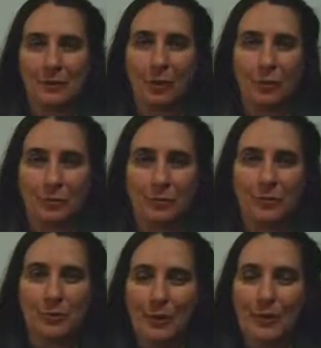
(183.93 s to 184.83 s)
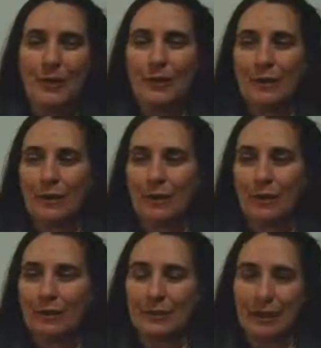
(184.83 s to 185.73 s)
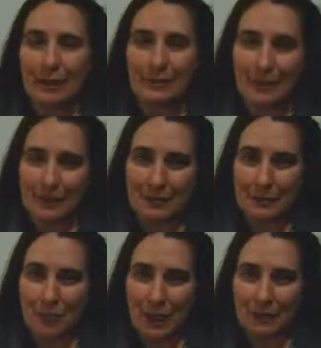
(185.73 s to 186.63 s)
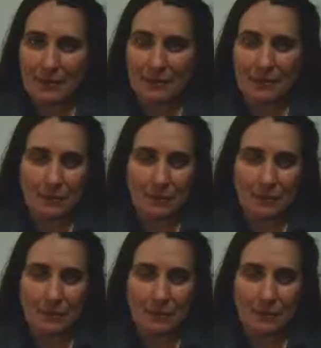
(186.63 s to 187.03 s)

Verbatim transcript: going to go through all the diagnostic process